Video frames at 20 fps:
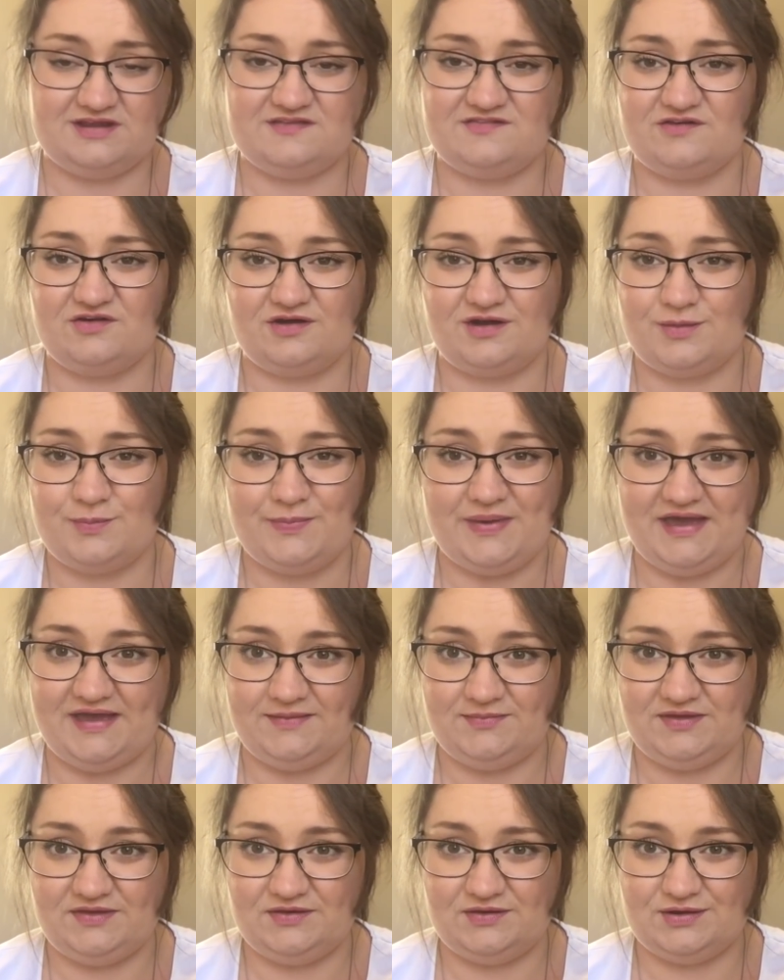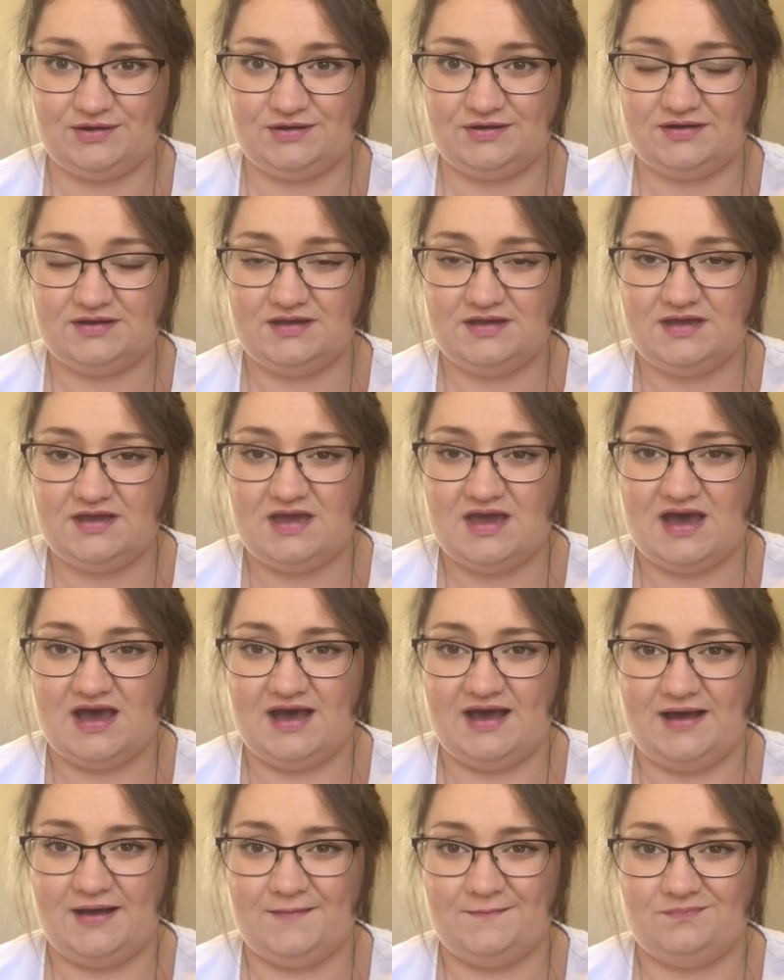It's not going to baby you,
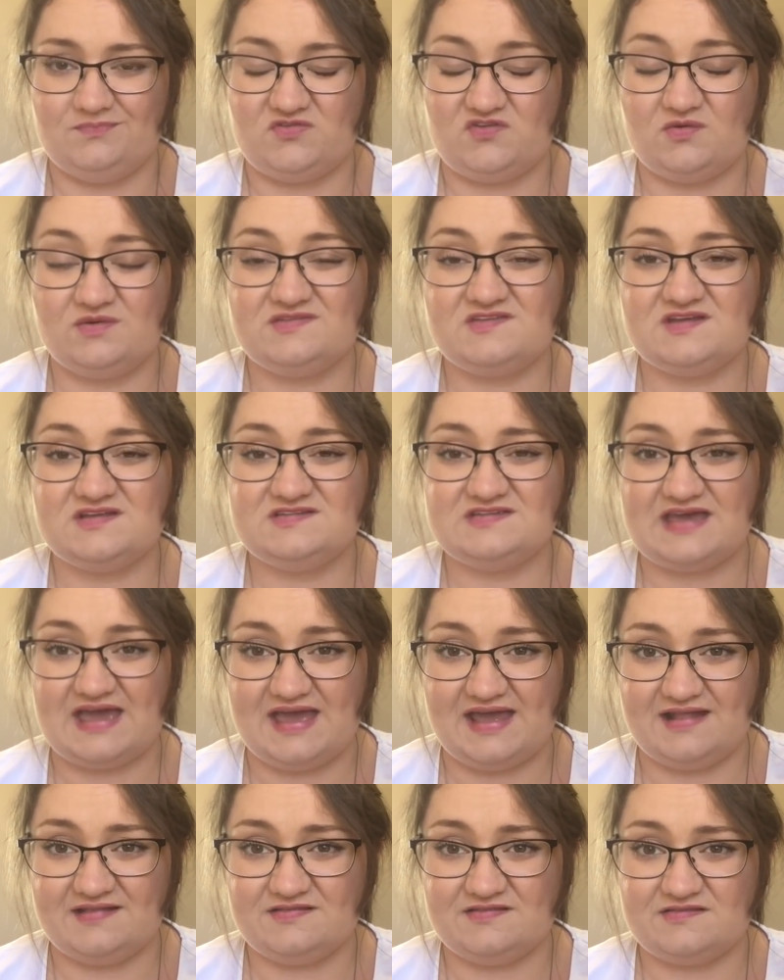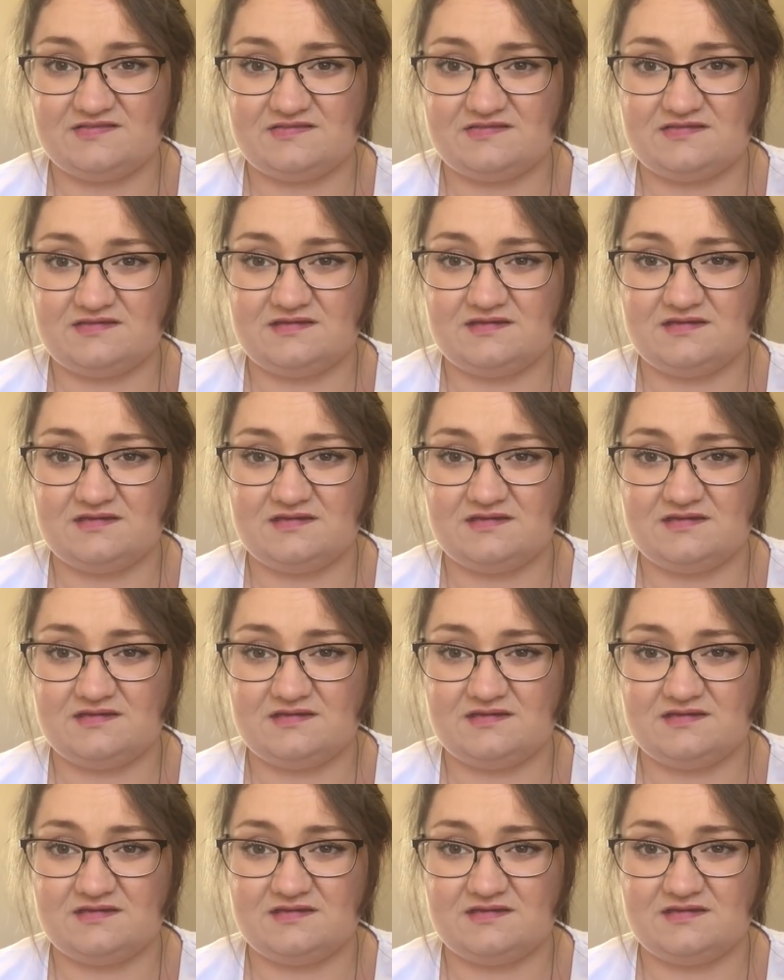so it's intense,